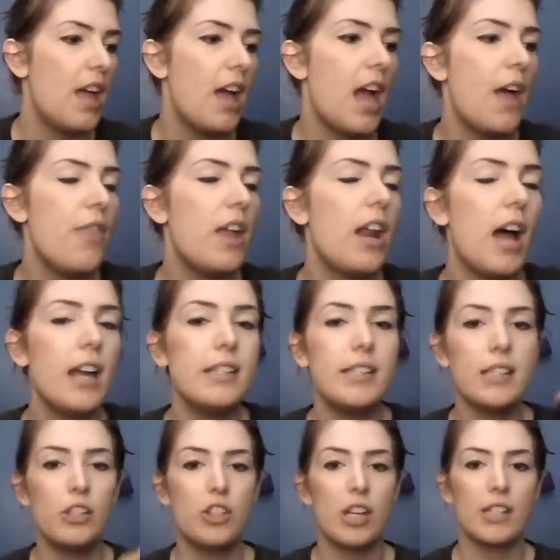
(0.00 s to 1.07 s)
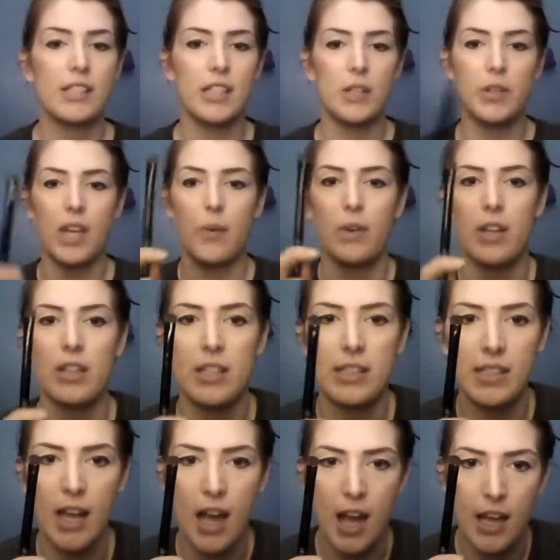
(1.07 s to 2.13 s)
And then I suggest that you get one of these
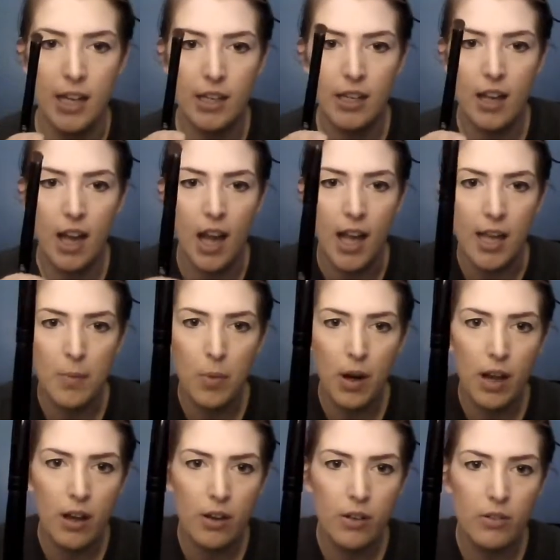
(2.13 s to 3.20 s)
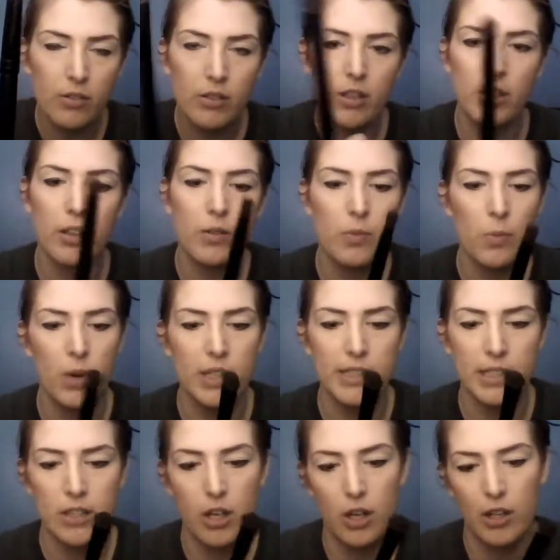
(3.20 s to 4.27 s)
eyebrow, or what is
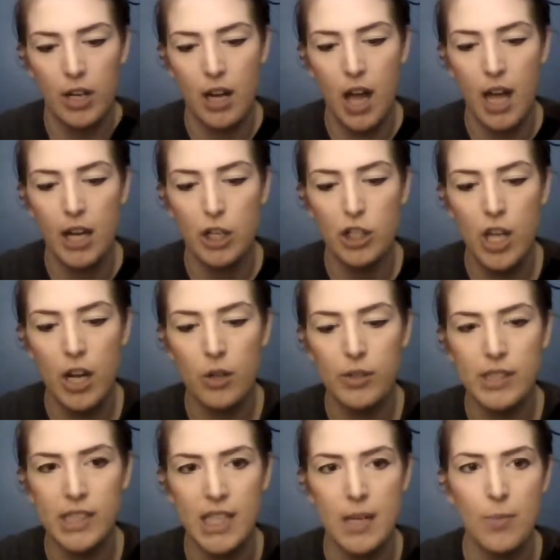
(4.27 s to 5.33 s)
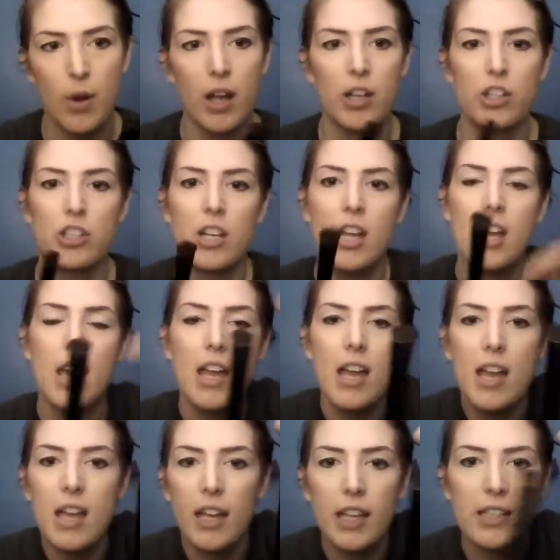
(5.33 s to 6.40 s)
it called? An eyeshadow C brush.
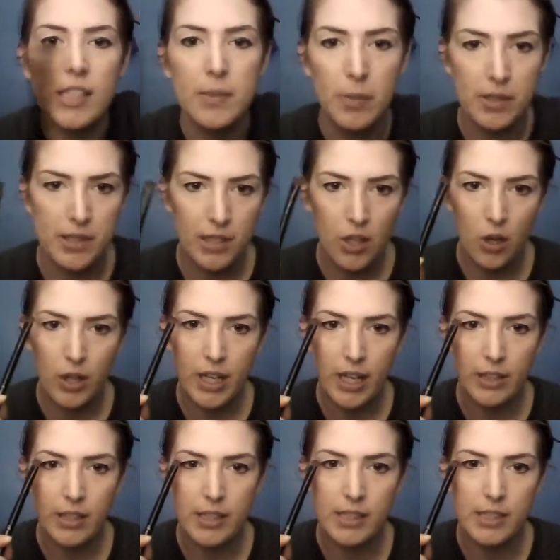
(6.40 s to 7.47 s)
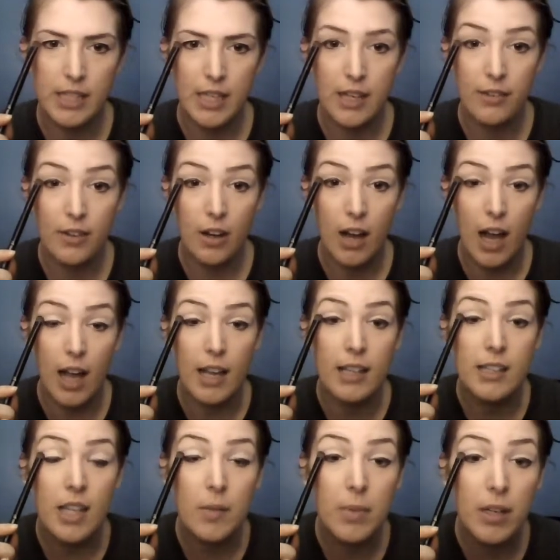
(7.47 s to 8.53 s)
Because it's supposed to go like in the C of your
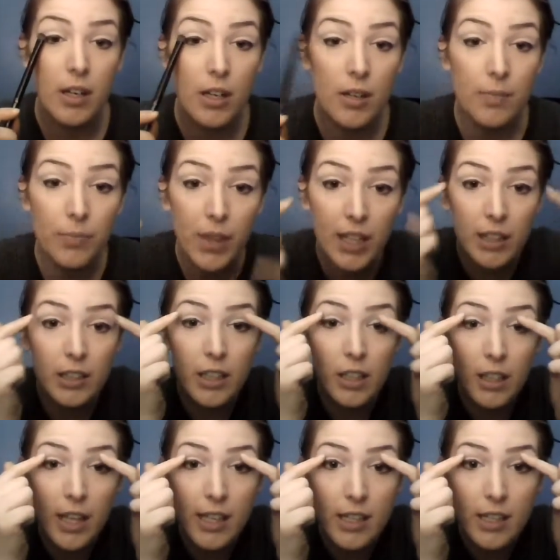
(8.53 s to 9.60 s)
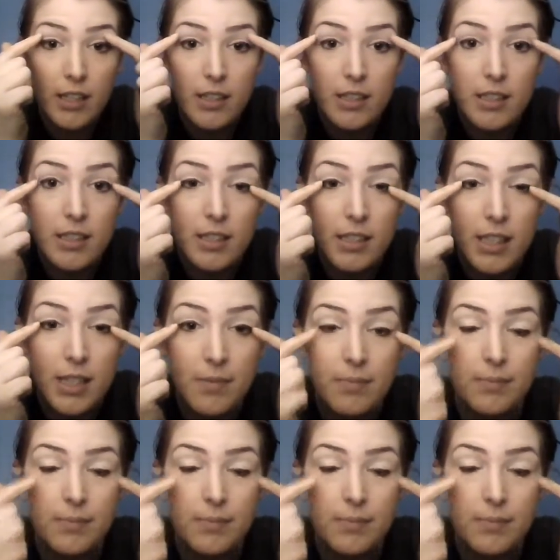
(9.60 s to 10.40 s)
eyes up here, like a little like C.